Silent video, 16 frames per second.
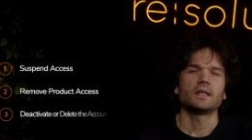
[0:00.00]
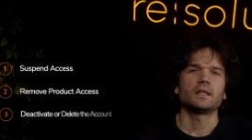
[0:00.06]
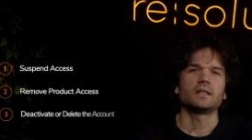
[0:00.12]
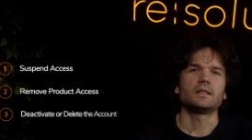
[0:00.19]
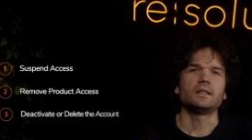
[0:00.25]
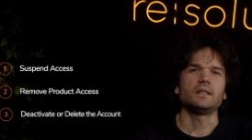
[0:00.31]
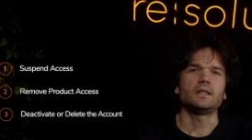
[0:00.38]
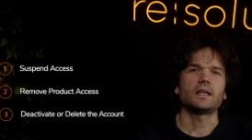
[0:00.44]

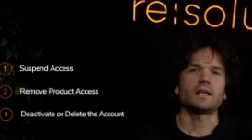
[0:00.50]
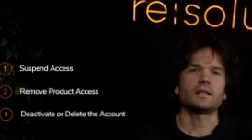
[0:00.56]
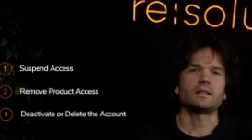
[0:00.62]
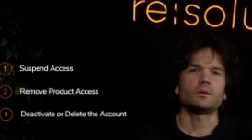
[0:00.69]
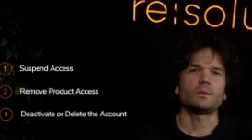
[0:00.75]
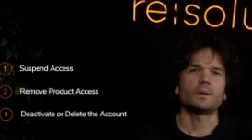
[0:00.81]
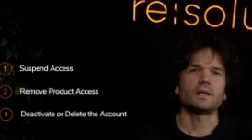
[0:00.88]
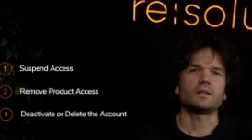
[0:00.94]

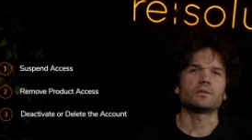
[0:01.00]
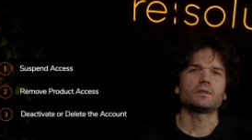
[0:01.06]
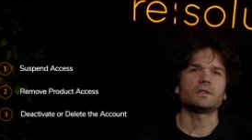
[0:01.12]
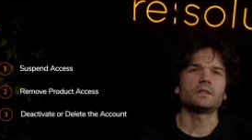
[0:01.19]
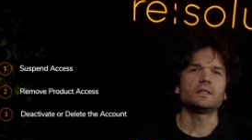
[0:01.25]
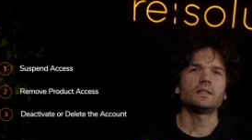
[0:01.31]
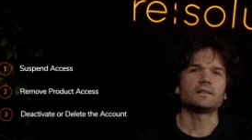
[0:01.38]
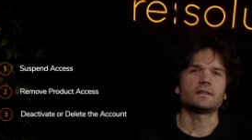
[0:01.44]
Deactivate or
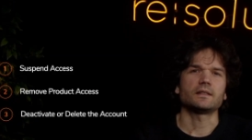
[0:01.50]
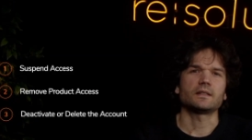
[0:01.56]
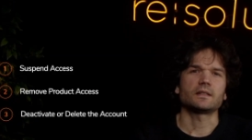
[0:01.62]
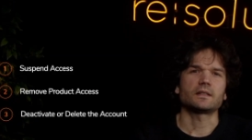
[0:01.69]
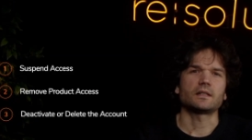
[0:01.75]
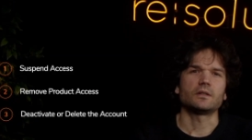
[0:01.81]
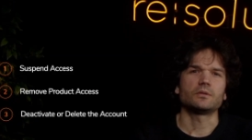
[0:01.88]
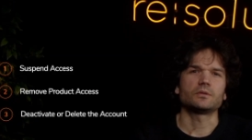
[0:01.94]
delete the
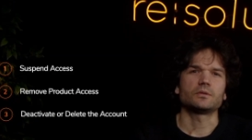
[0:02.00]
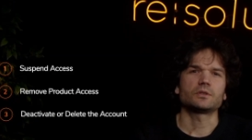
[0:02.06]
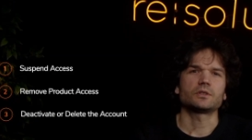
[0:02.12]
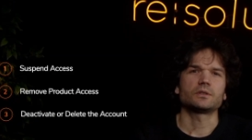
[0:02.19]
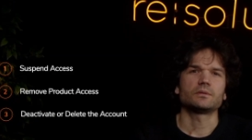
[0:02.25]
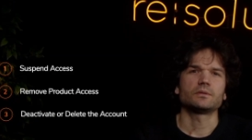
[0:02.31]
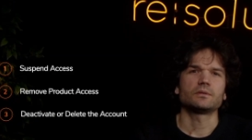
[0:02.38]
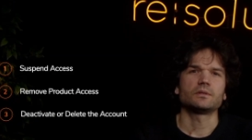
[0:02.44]

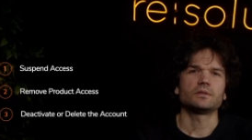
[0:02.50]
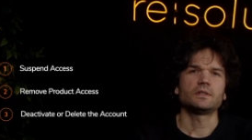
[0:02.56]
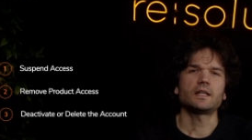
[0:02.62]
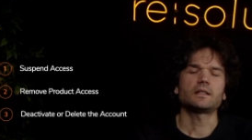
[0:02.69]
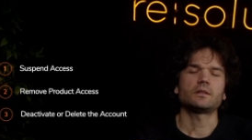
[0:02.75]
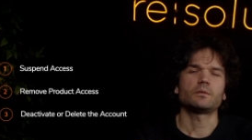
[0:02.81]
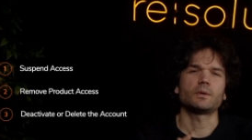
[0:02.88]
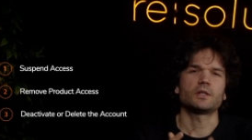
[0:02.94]
account.
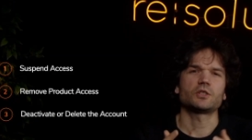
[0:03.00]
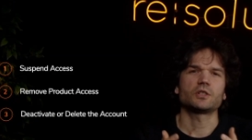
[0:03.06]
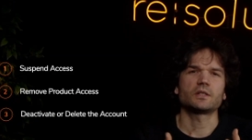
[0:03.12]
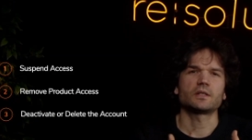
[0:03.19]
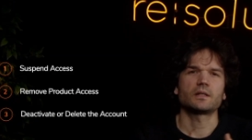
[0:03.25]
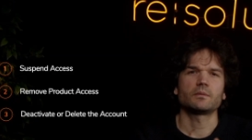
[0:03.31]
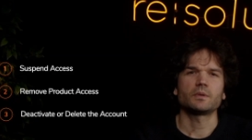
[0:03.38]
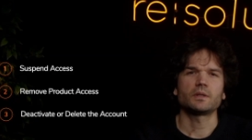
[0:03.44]
Deactivation
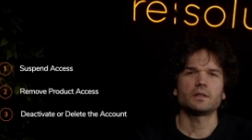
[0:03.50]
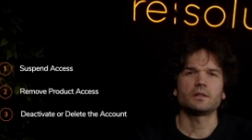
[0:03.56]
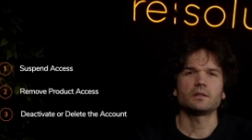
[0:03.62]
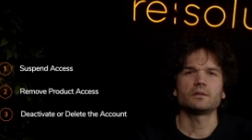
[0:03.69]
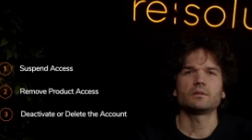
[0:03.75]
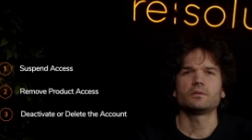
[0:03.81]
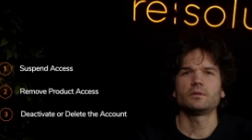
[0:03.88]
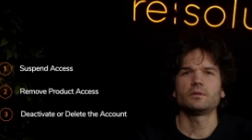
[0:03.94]
can
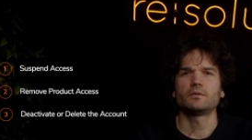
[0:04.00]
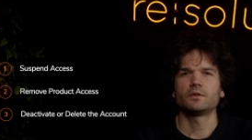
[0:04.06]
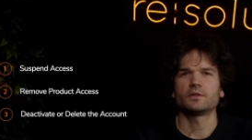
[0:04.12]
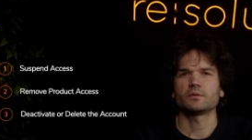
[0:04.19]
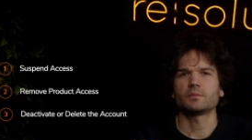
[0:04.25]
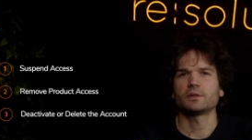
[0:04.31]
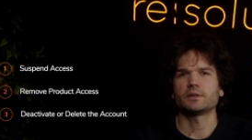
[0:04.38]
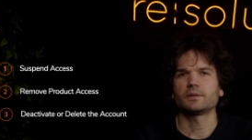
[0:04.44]
be
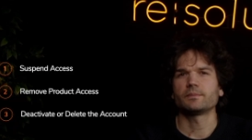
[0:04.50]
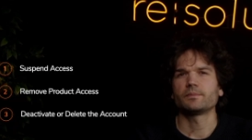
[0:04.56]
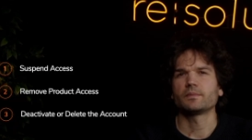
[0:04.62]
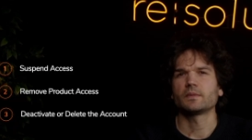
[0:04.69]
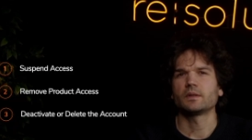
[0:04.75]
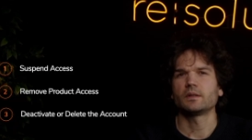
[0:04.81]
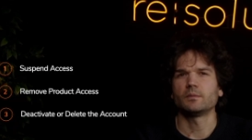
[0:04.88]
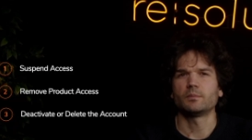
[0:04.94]
reversible,
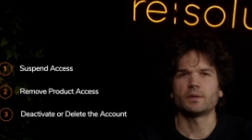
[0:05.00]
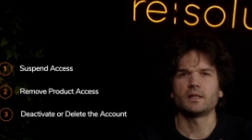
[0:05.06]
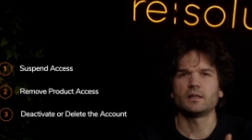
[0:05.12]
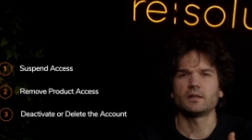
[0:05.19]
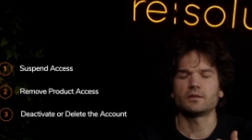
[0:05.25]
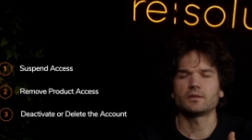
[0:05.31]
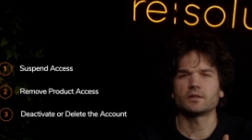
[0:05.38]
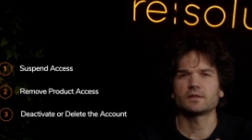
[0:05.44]

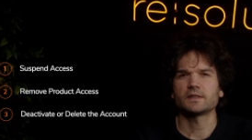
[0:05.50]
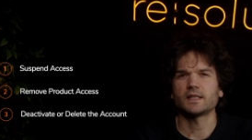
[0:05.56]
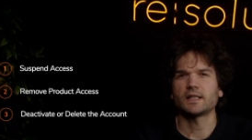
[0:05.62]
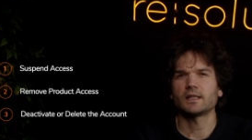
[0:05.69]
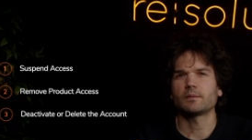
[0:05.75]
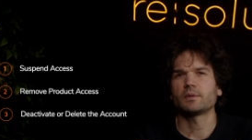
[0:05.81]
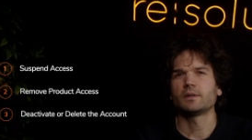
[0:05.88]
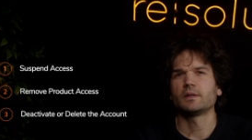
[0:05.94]
depending on your
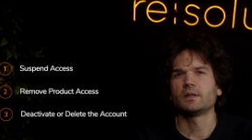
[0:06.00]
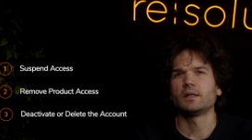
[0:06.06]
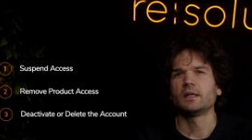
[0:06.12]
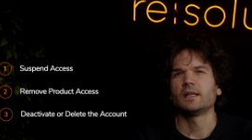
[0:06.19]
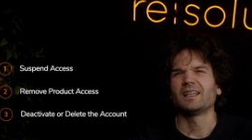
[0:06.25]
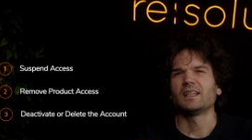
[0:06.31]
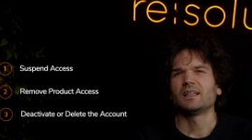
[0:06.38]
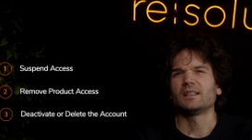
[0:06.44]
setup.
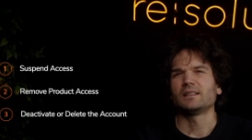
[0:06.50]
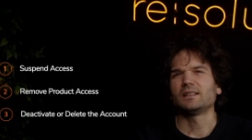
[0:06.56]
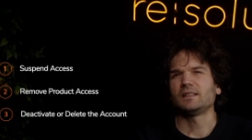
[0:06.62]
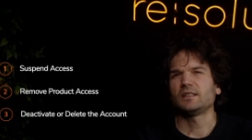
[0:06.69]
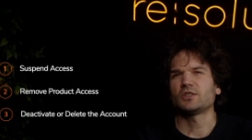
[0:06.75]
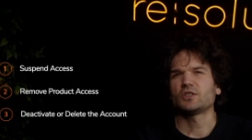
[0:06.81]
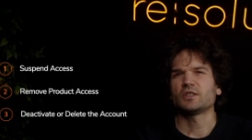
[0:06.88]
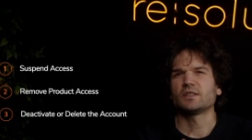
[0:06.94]

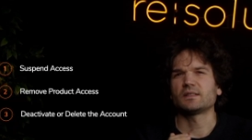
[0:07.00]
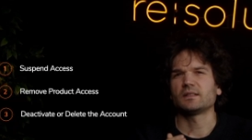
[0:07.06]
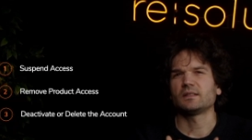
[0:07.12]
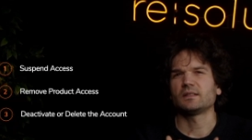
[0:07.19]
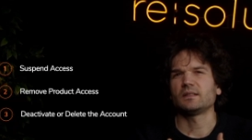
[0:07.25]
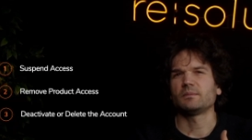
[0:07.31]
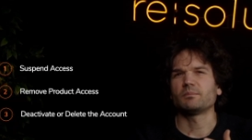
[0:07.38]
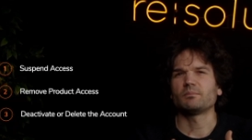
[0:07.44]
Deletion is
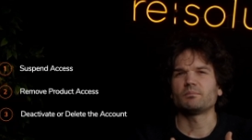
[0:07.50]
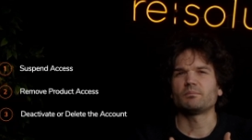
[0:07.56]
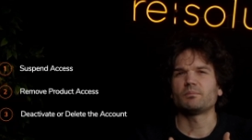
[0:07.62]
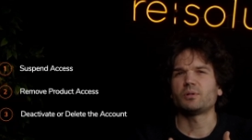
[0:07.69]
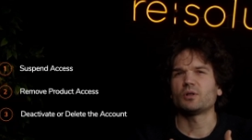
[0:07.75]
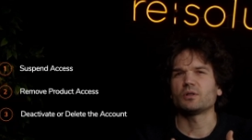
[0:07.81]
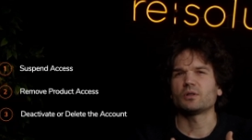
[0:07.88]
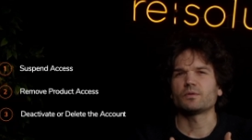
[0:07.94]
the
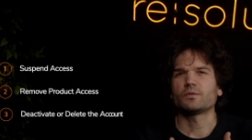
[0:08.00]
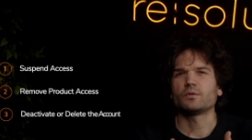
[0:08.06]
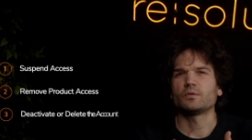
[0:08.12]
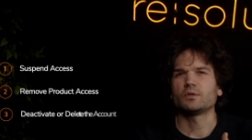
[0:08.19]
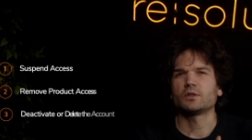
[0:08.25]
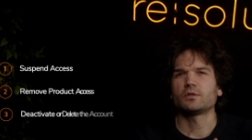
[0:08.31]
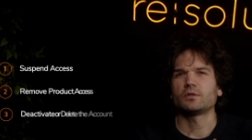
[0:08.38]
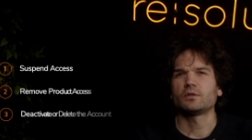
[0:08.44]
point of no
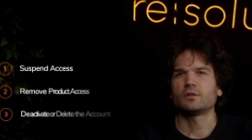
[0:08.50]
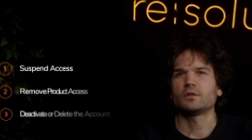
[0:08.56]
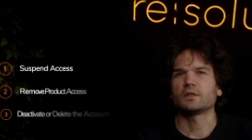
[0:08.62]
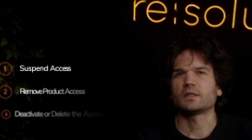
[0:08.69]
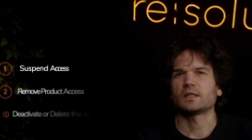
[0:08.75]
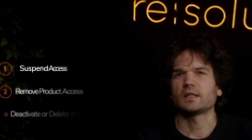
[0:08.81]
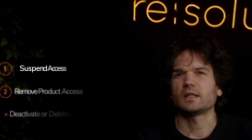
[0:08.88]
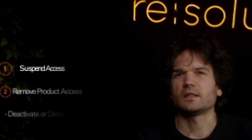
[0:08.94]

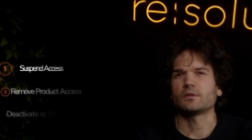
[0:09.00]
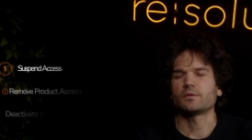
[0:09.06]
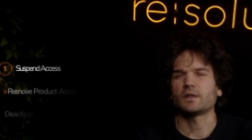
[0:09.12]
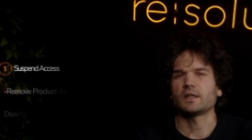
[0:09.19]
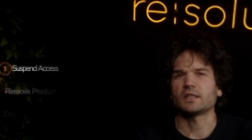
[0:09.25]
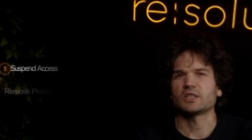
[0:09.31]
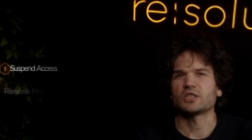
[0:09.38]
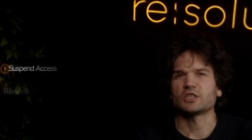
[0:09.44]
return kind of
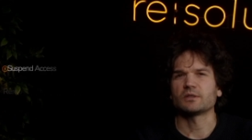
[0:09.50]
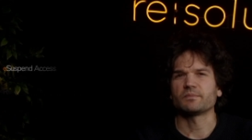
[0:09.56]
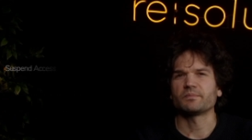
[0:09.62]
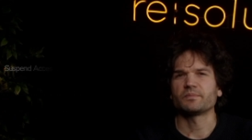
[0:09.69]
action.